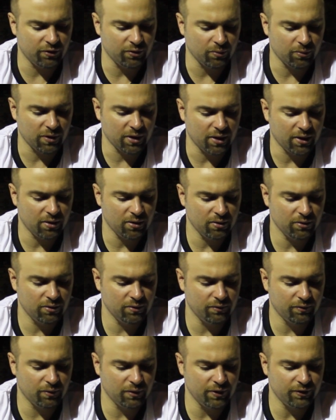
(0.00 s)
and when I heard the
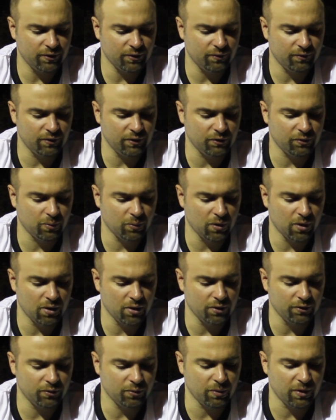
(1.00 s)
voice of His words,